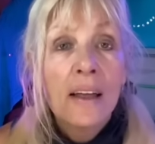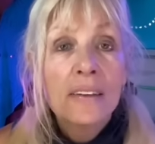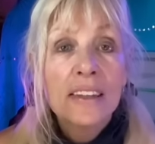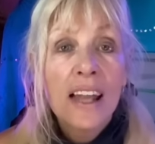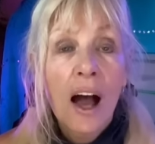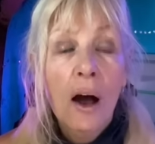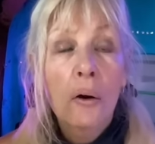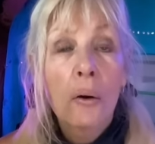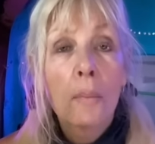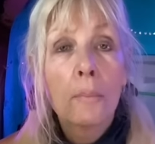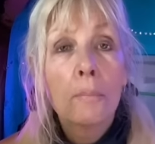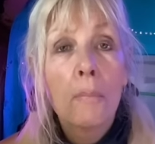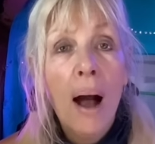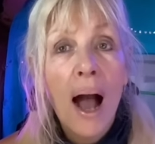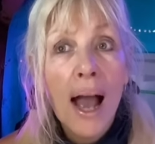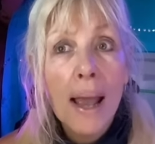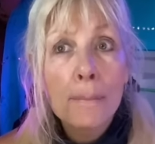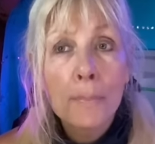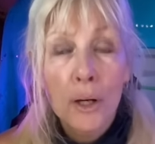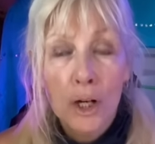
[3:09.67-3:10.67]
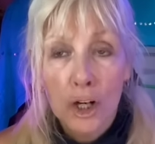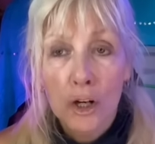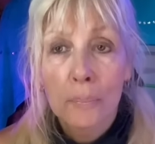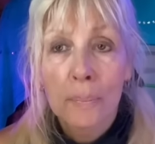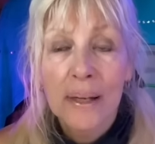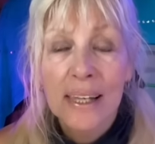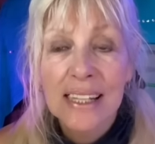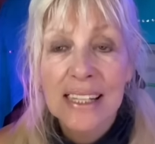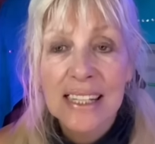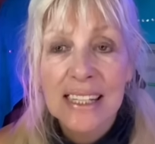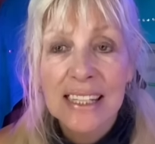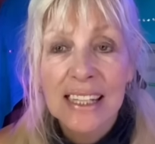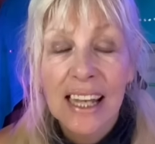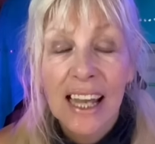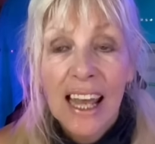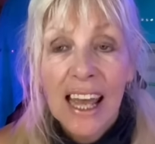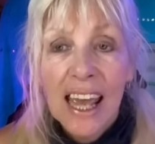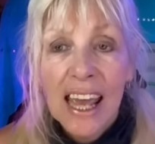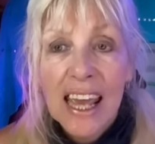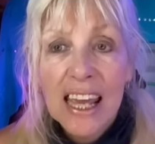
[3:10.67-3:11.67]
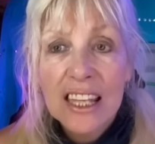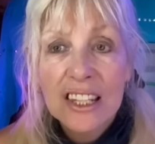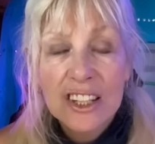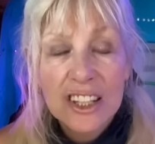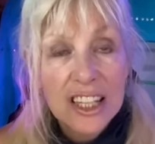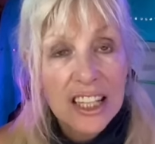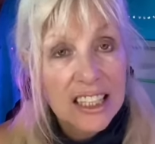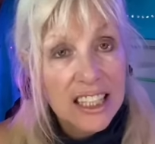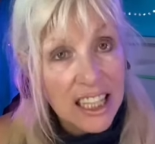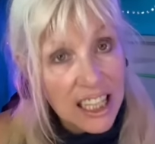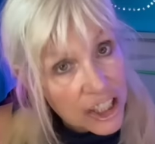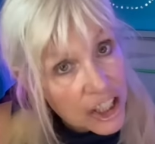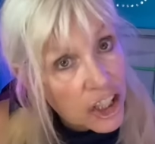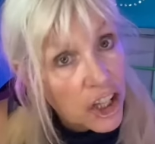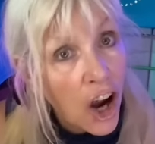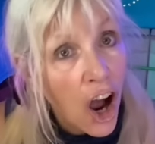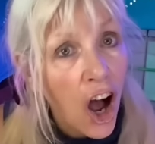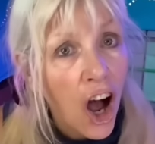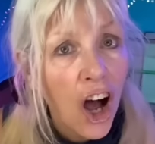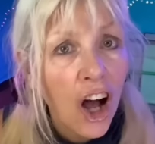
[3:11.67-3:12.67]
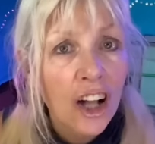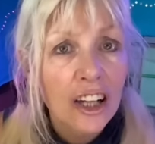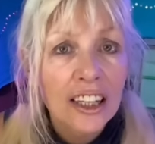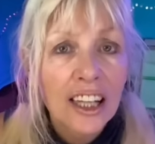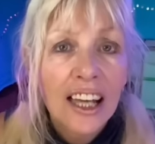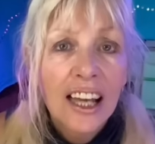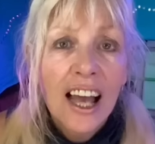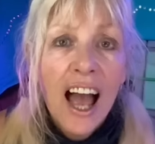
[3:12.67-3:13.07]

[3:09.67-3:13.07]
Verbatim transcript: Now, my purpose is to teach y'all